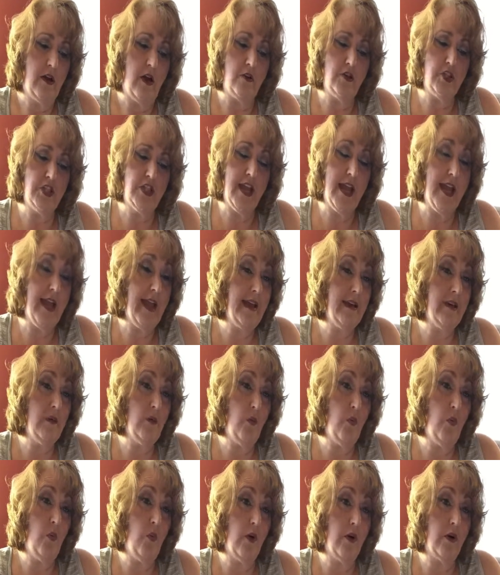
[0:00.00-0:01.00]

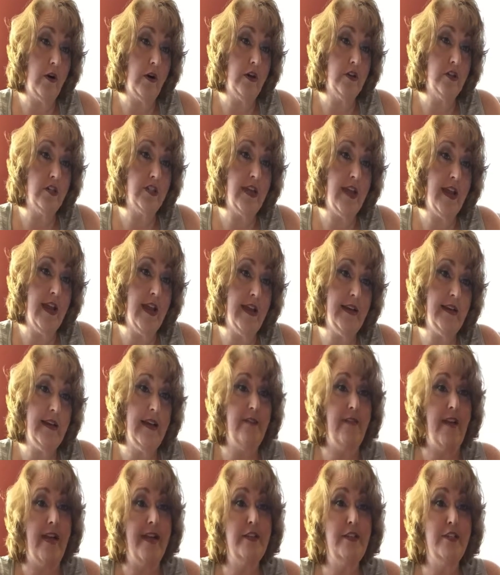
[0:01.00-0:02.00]
Goshan warriors. And
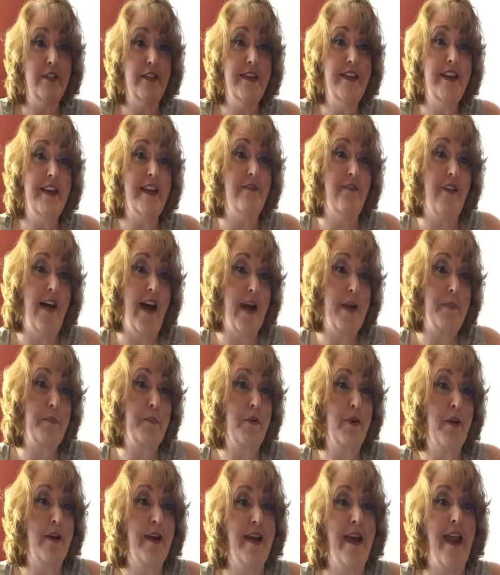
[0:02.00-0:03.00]
Evangeline, if I
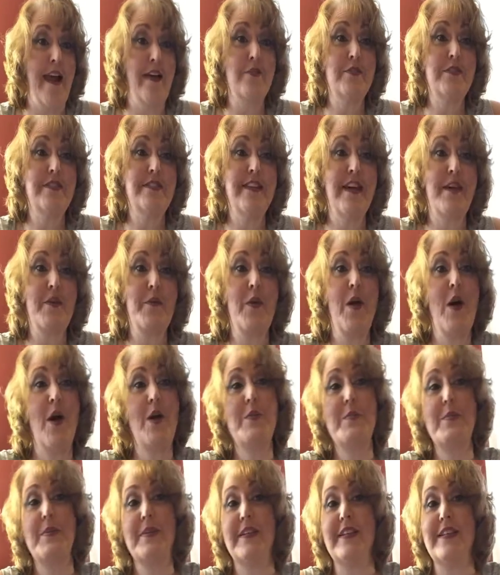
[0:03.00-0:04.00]
pronounced that
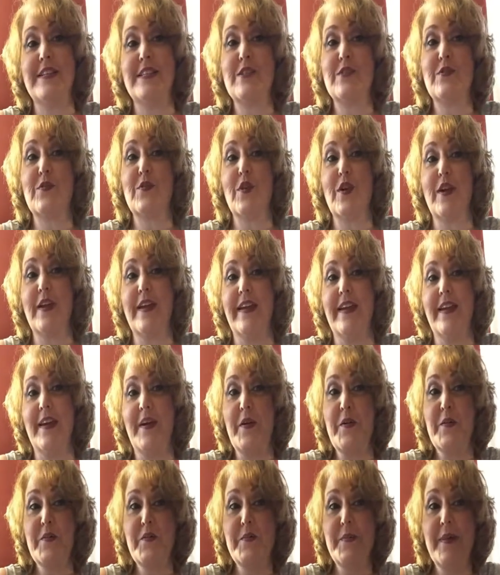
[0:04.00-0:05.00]
wrong, please
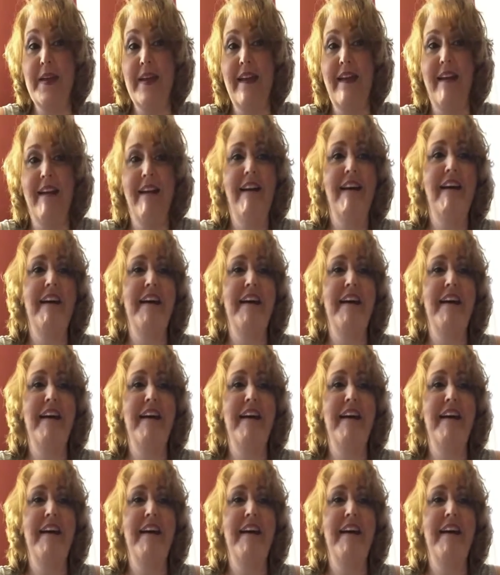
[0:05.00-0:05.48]
forgive me.